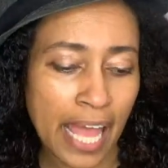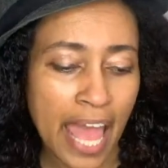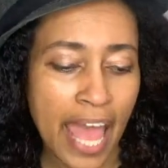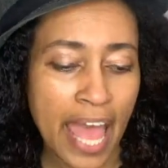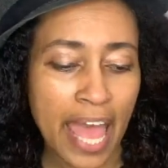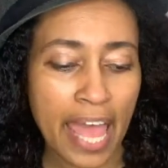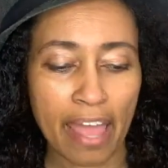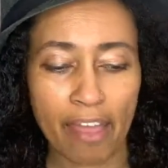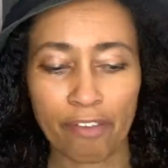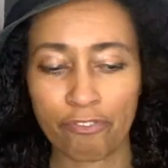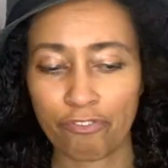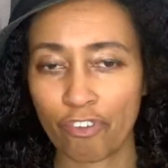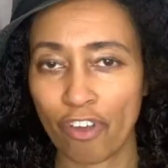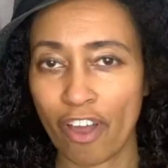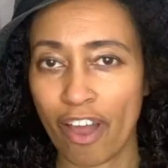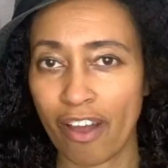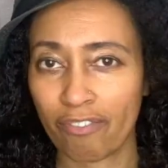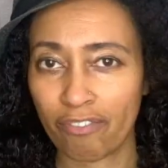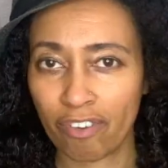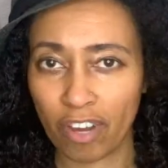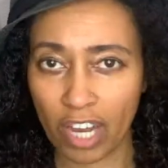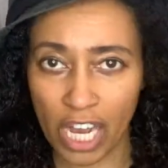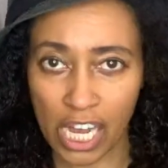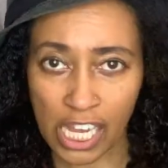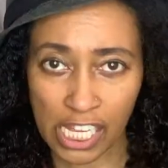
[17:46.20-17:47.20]
If you have a
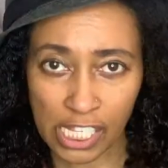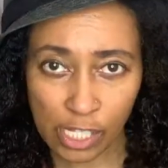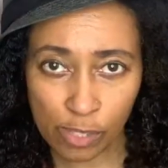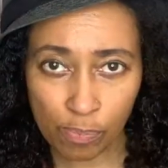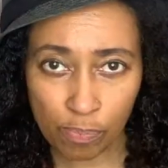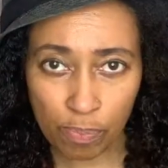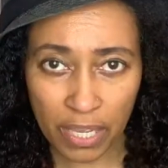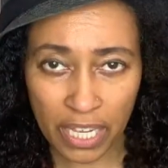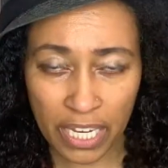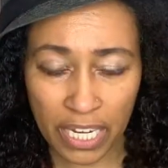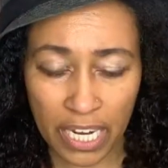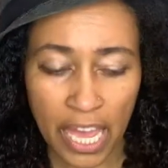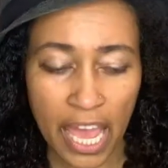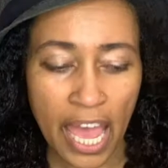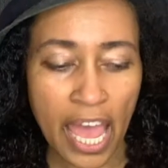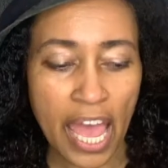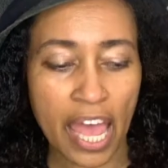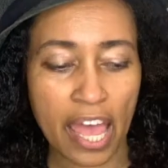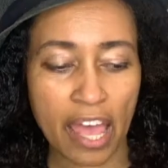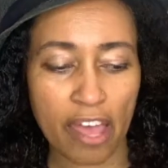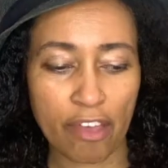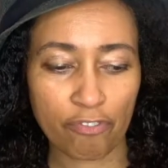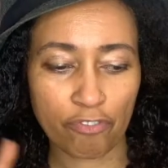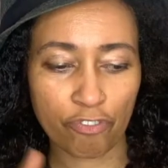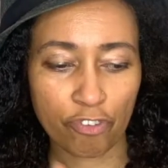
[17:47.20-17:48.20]
husband,
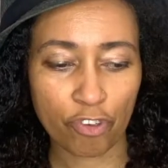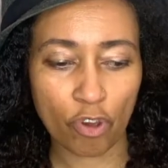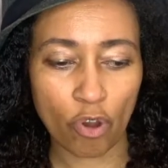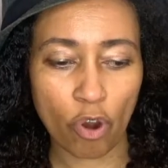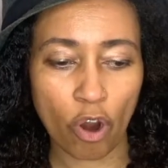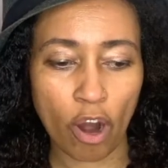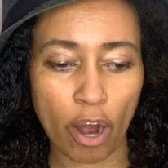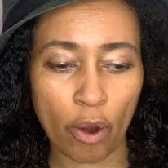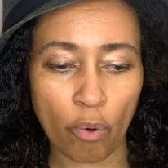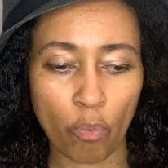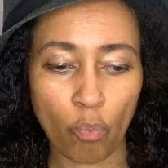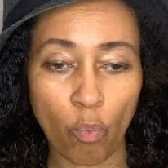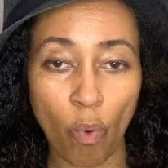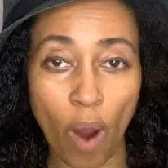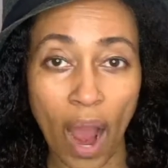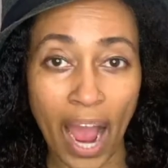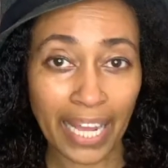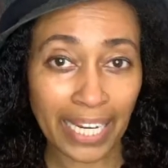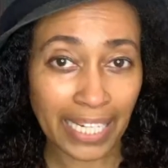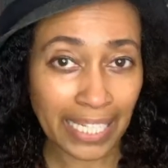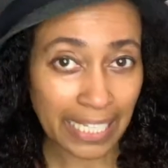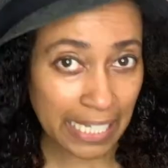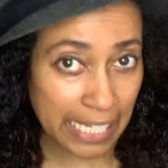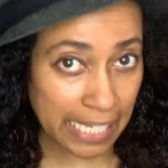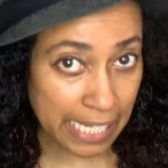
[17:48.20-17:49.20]
if you are
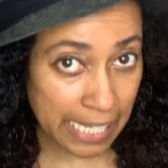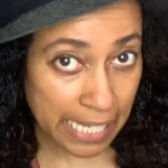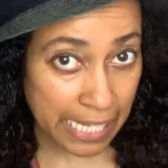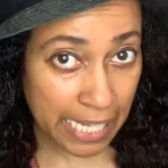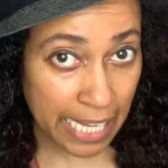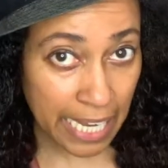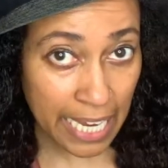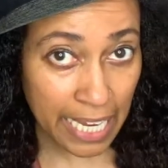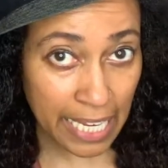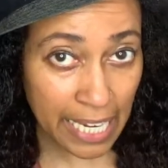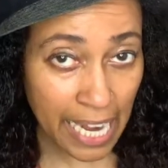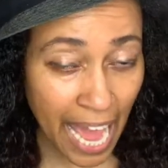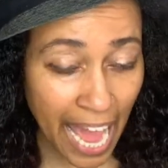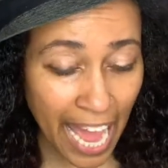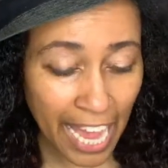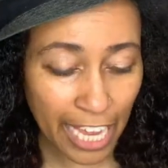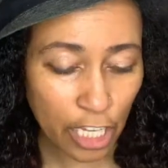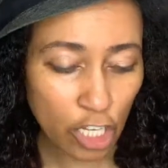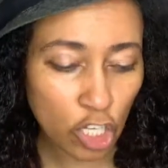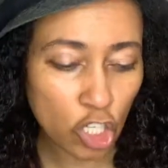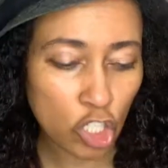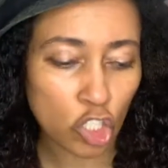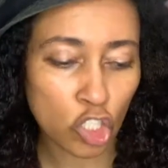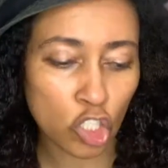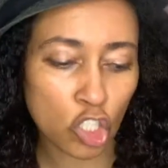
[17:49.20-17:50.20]
widely seen at
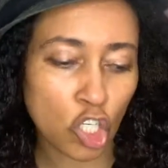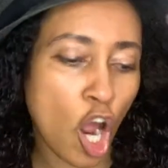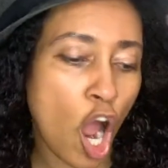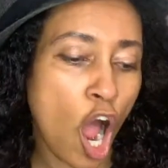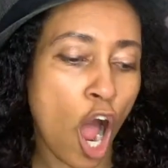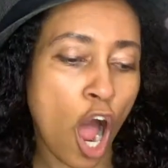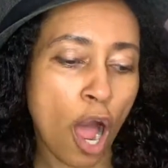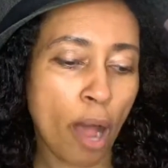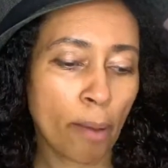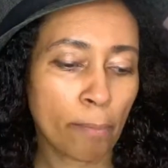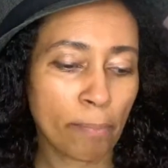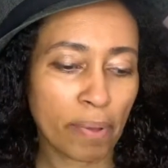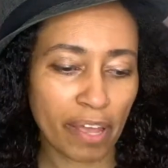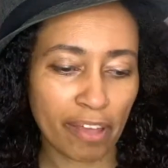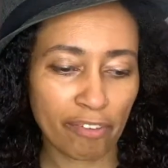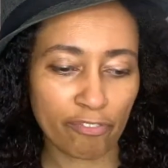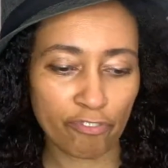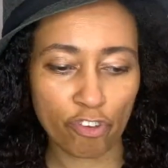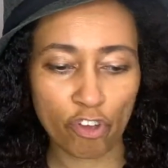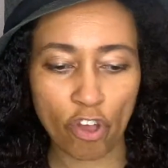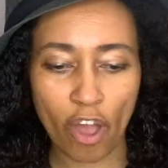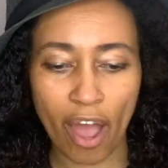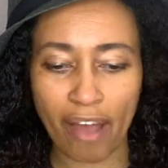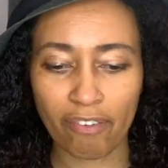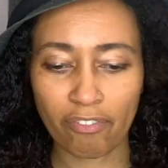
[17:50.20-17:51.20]
your job, if you
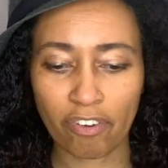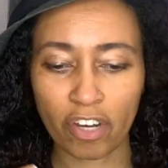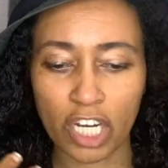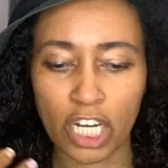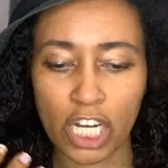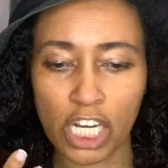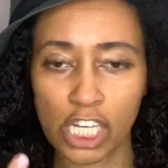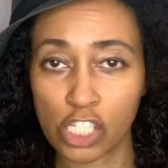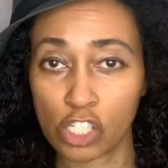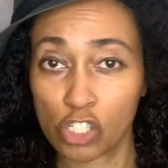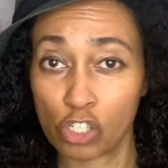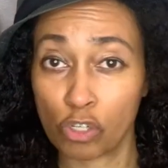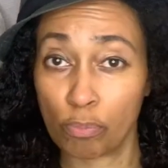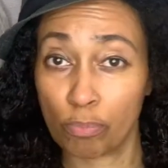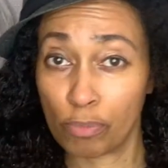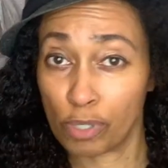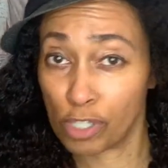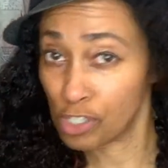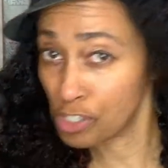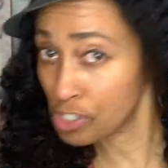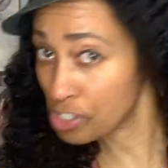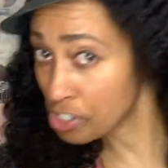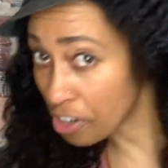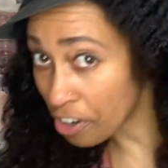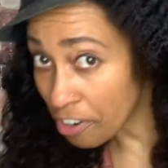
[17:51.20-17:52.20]
have a customer
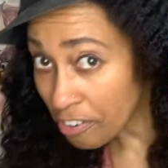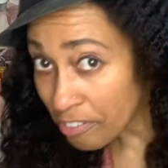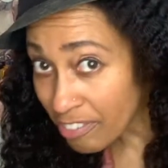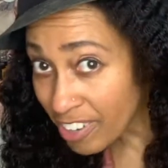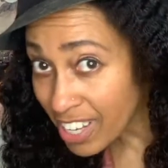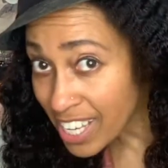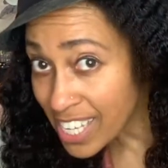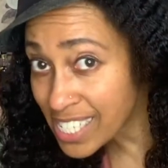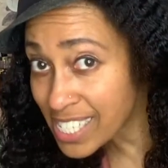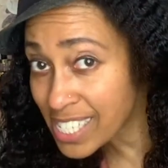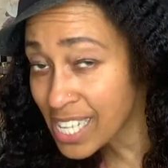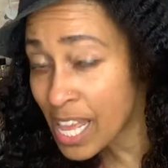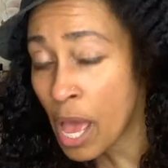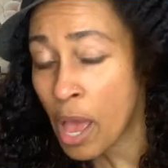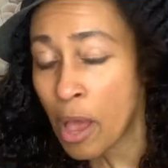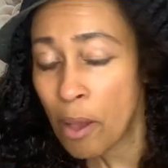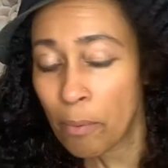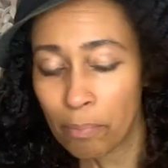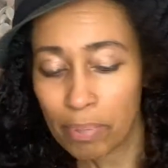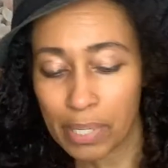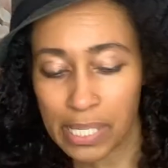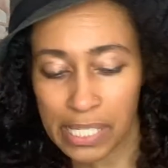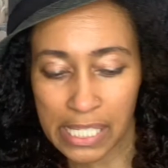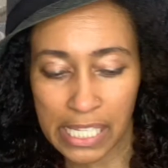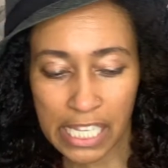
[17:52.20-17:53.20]
service
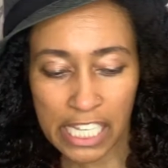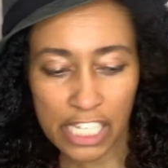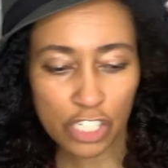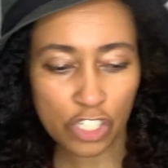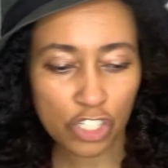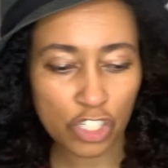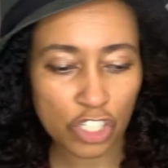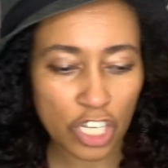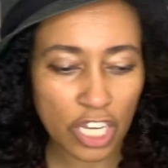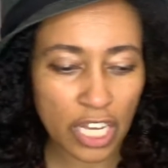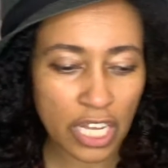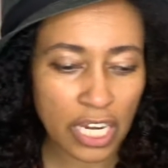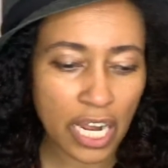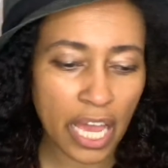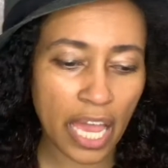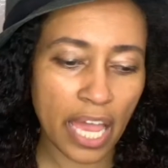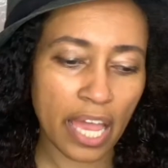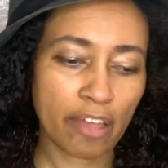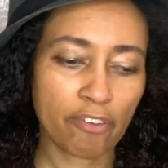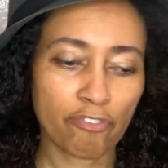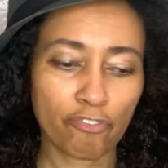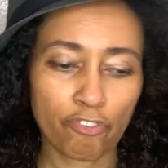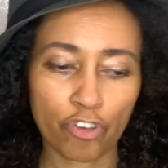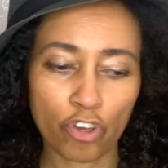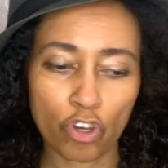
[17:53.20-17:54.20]
position,
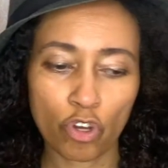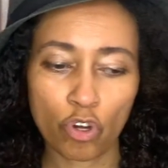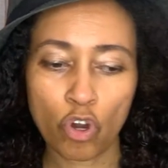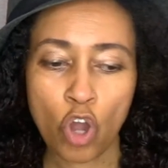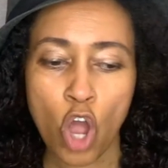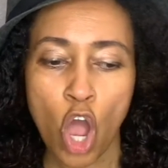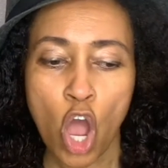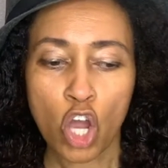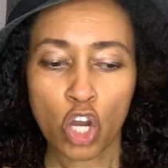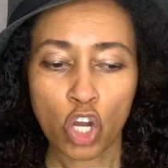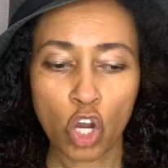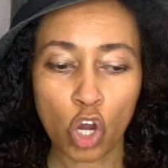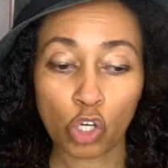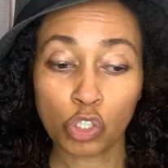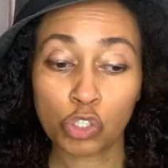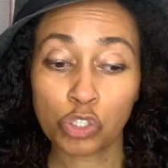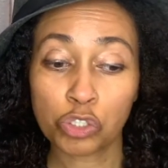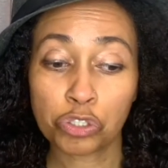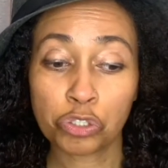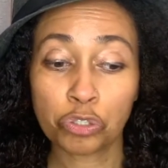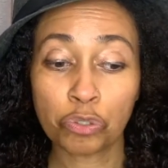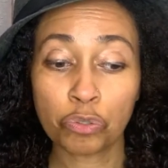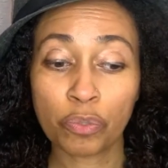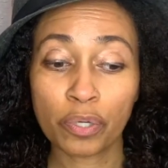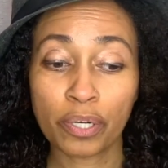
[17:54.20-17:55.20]
if you go
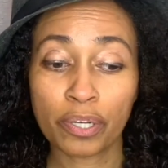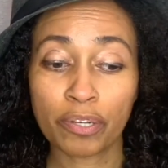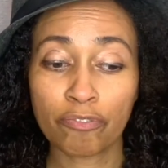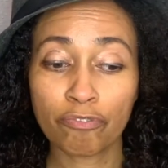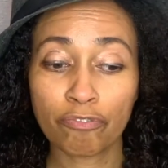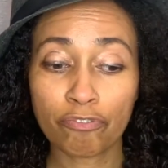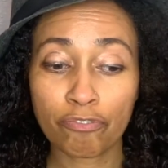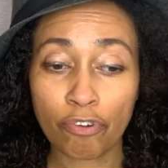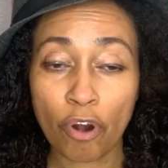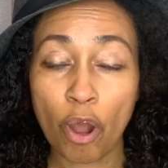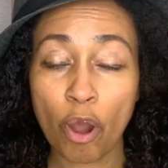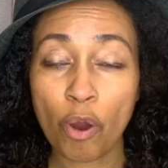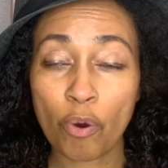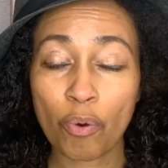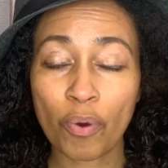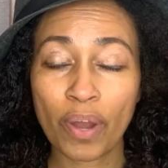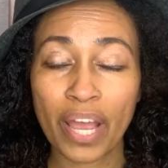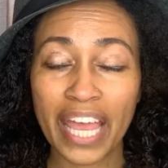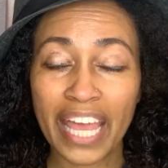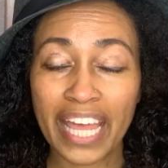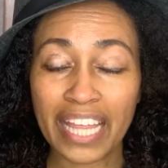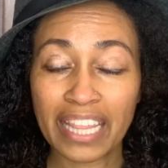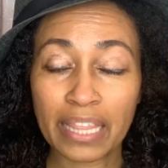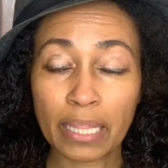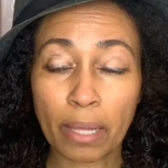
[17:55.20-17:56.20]
to and fro
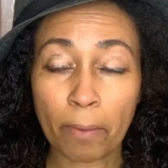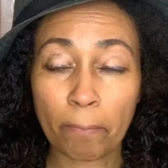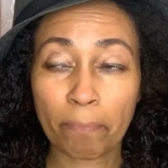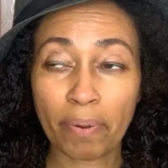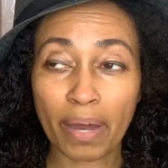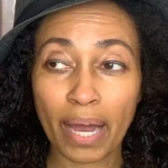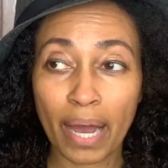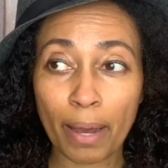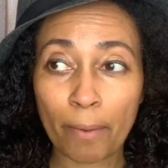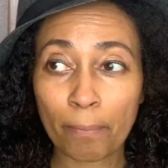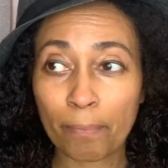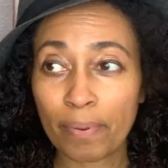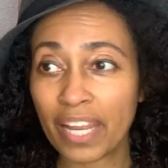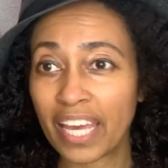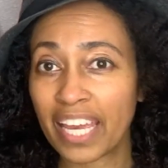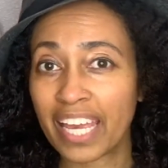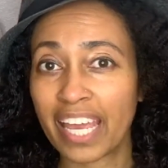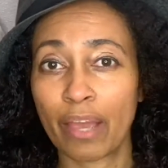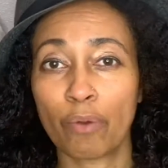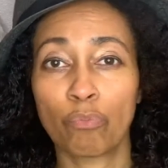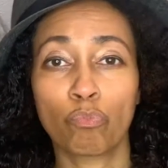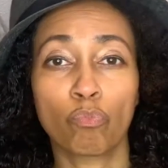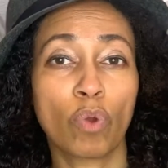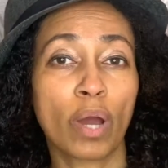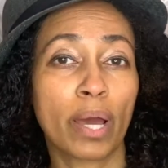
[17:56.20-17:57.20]
in the public
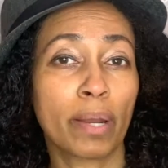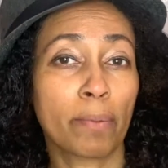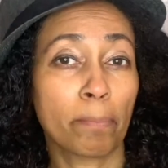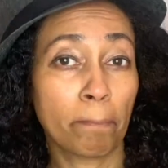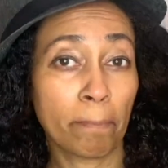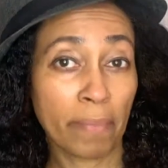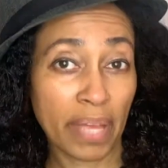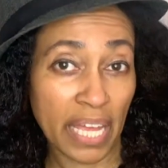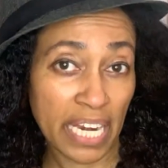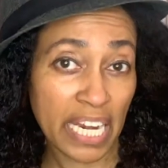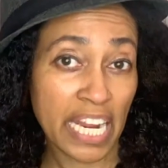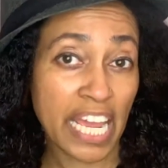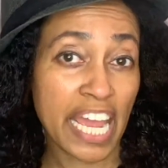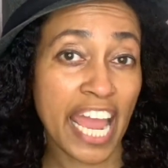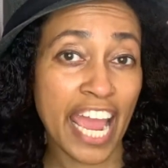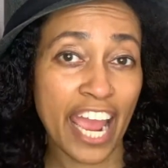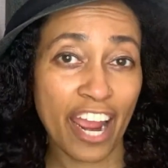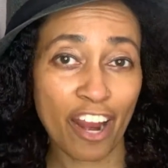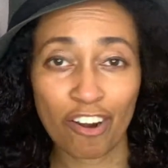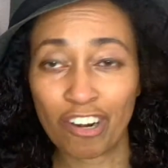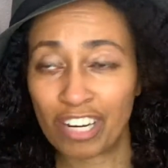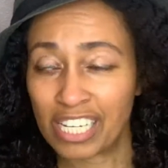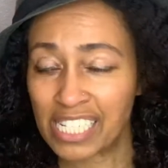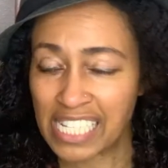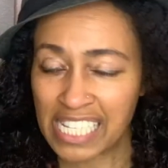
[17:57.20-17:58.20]
and run many
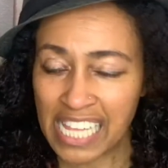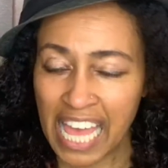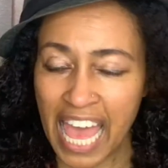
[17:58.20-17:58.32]
errands,